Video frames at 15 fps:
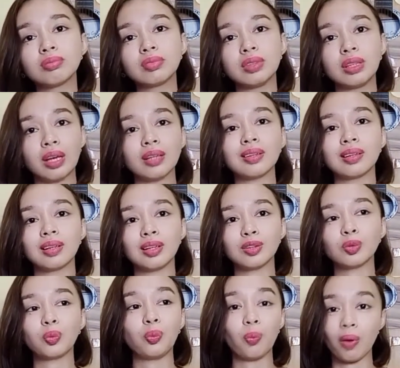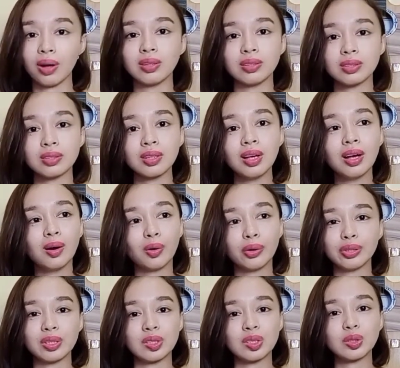get hurt once or
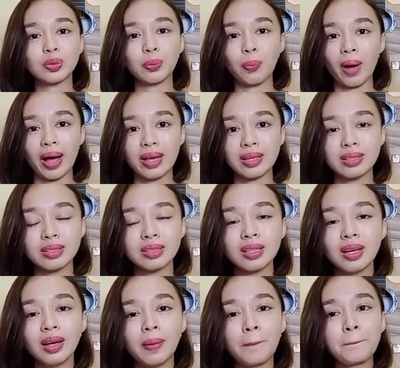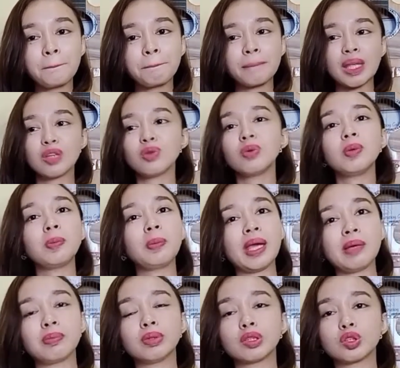just twice. You will be
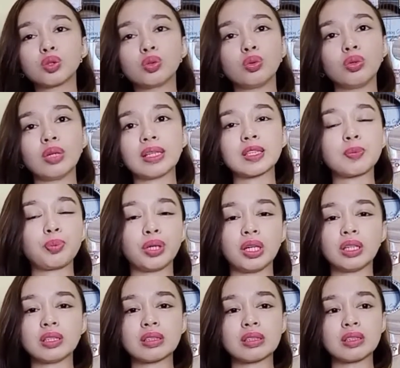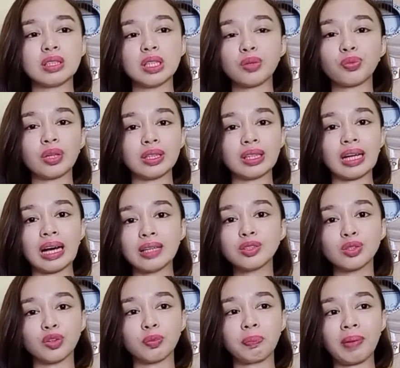able to experience different
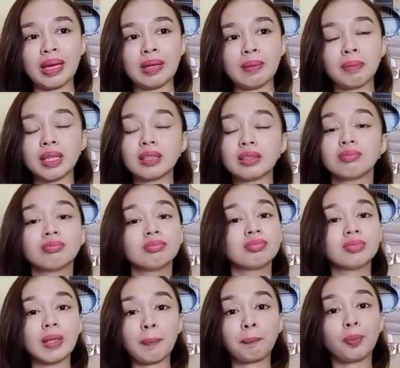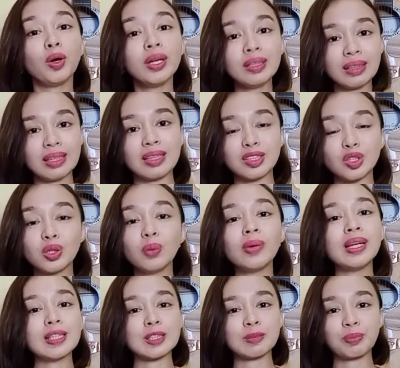kinds of pain, but the point is you
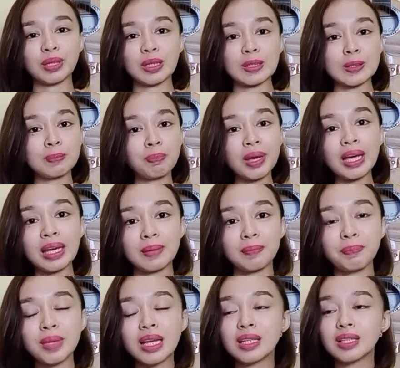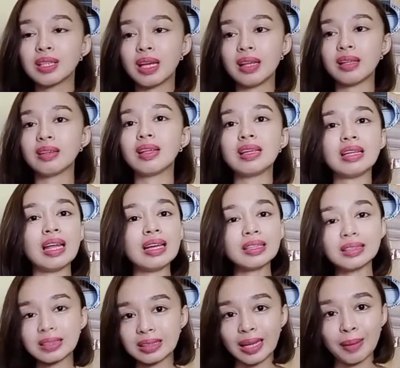will experience pain, and the
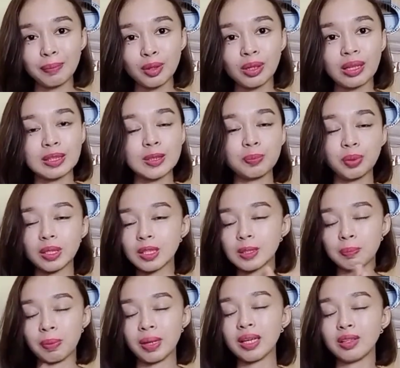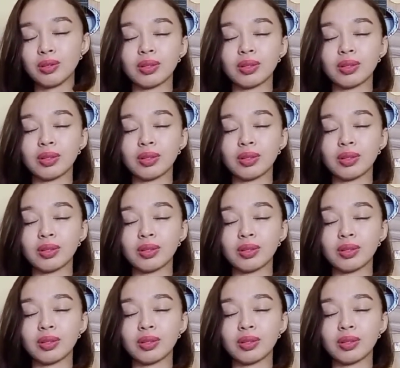next time you'll experience pain, you're